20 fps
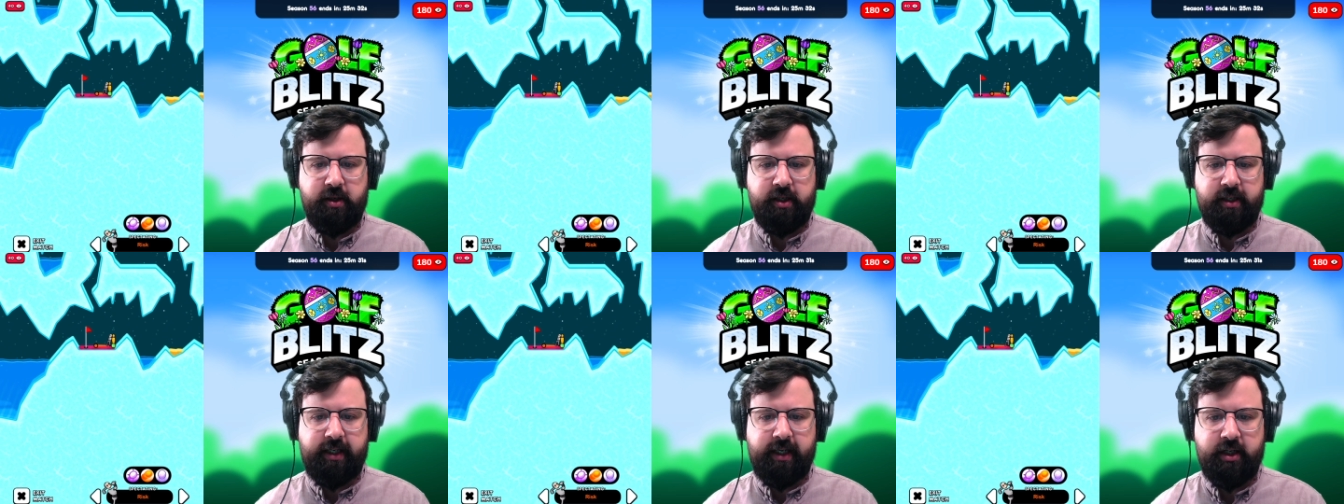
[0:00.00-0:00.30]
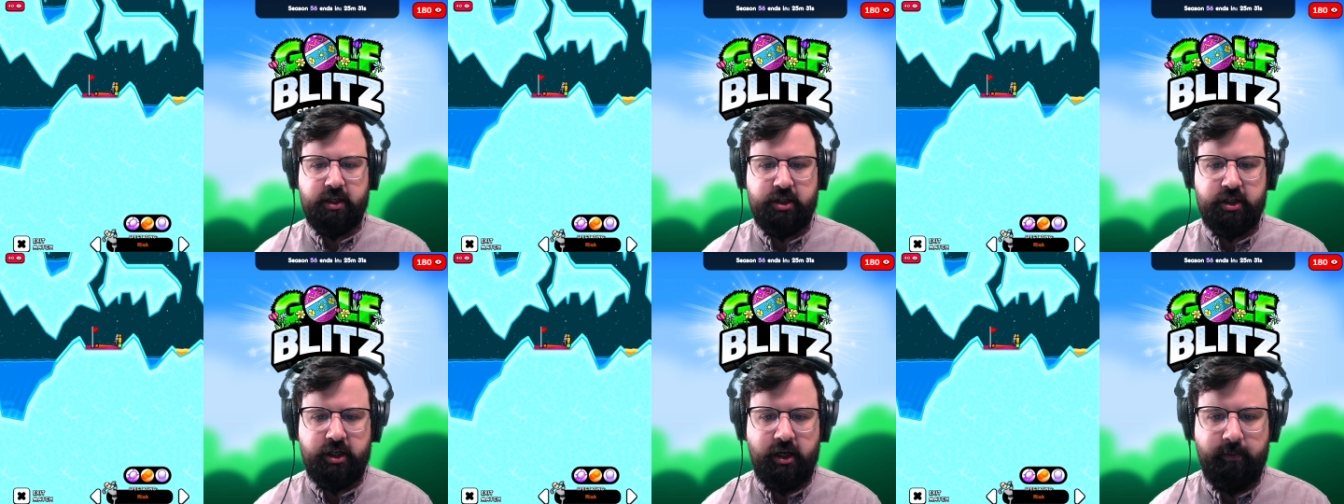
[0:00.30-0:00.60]
but
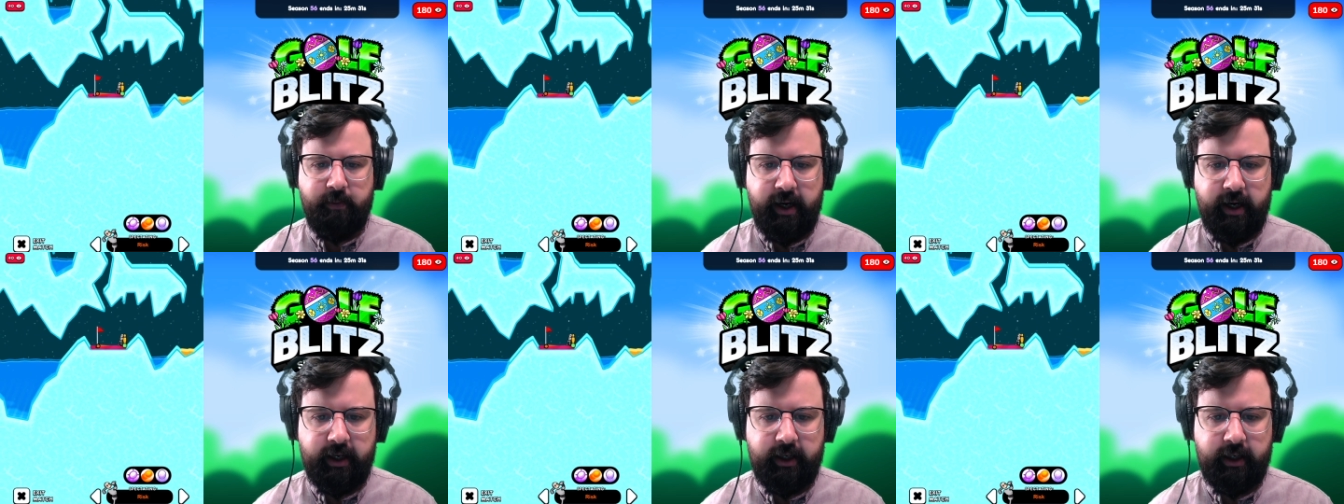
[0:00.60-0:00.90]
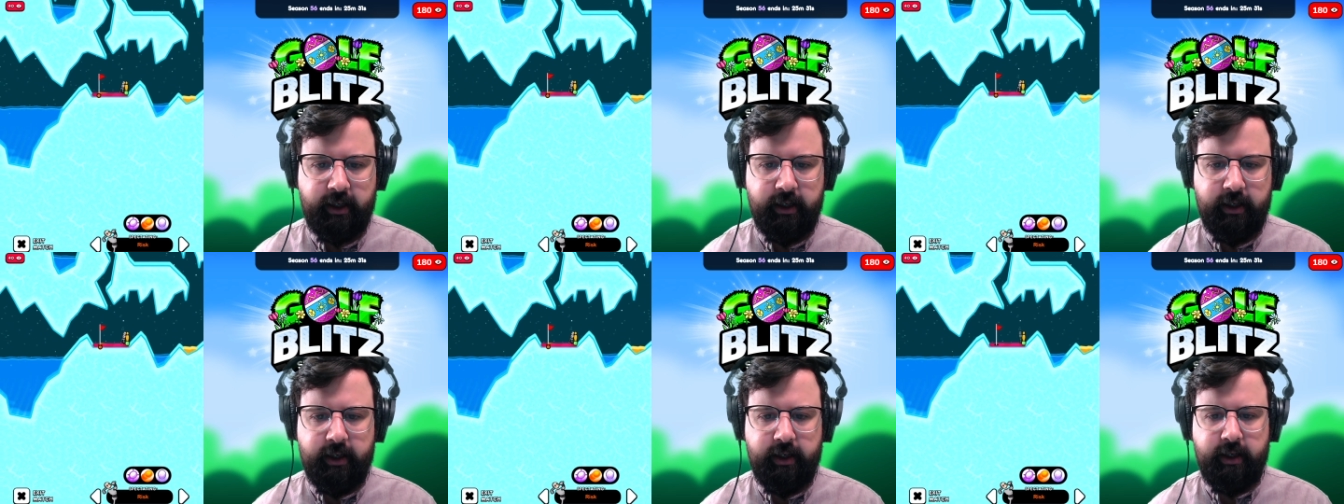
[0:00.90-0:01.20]
getting a shot back.
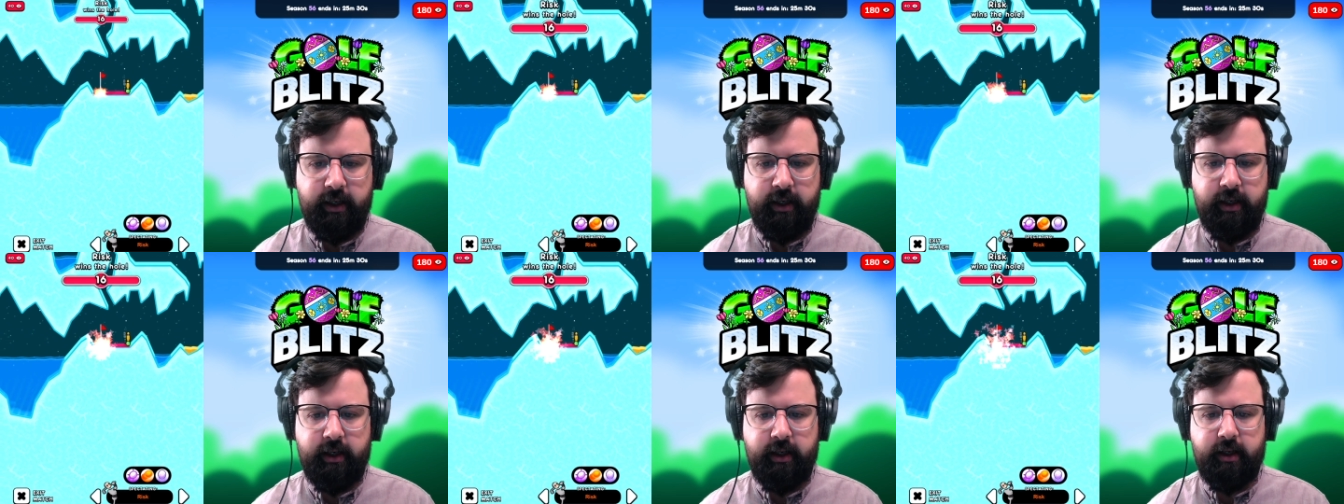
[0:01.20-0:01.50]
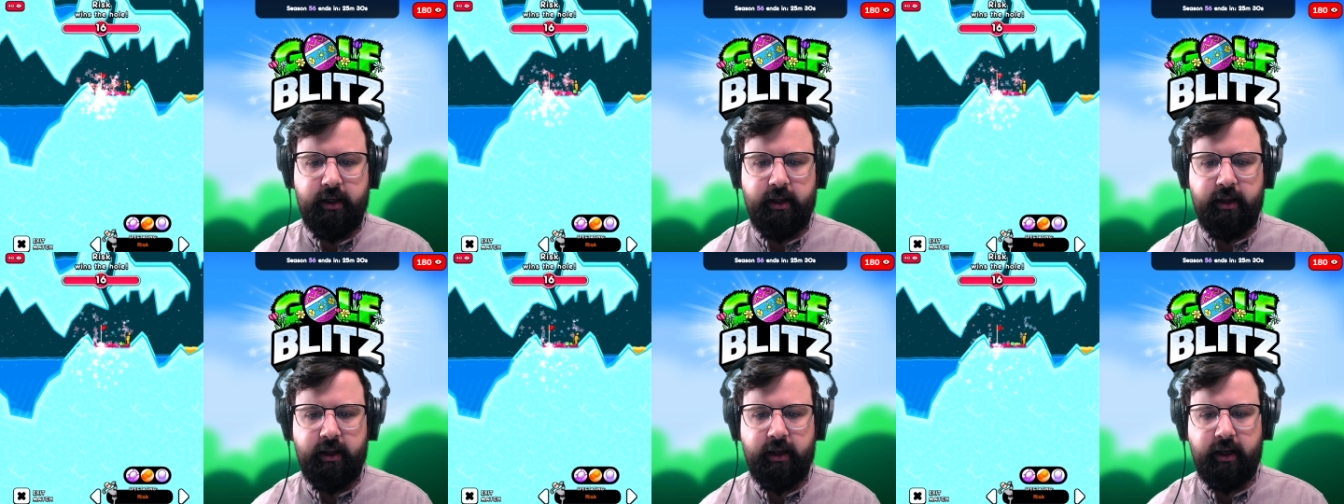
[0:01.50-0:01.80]

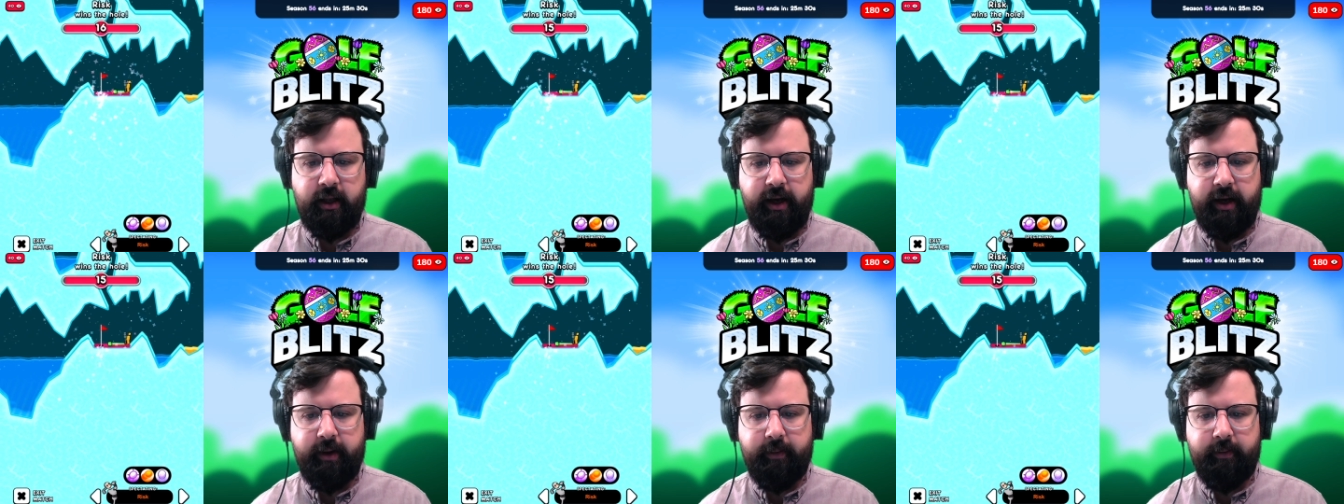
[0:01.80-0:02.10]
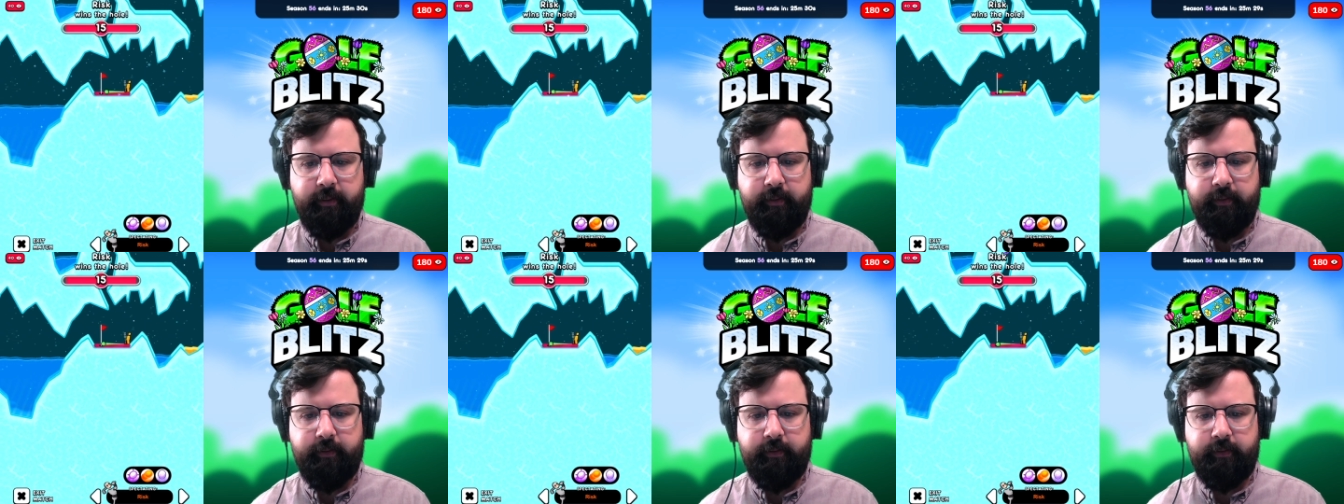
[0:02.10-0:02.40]
Look at
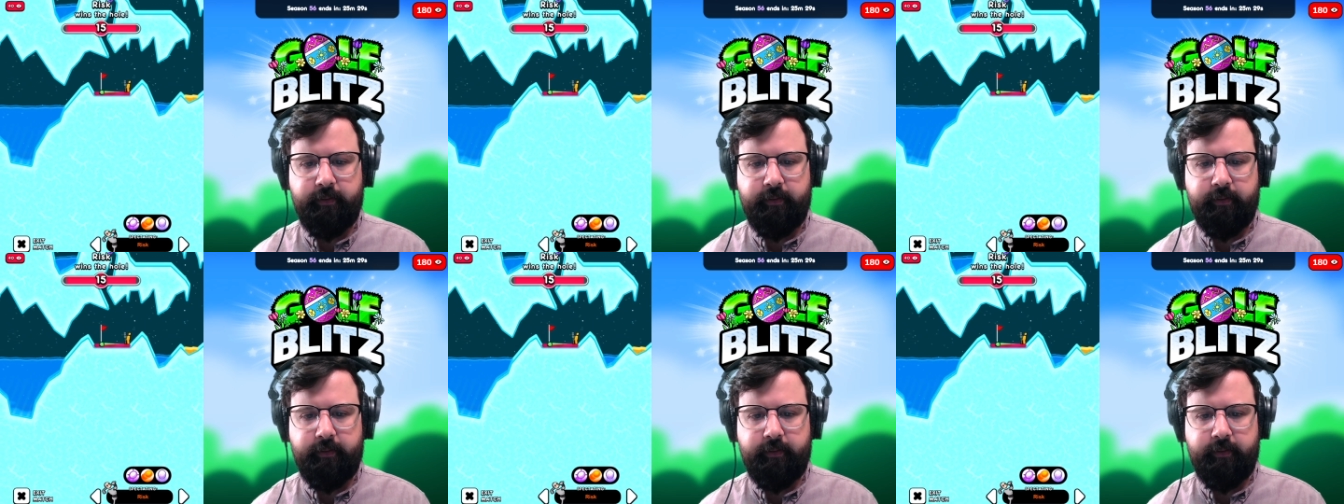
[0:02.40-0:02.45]
that.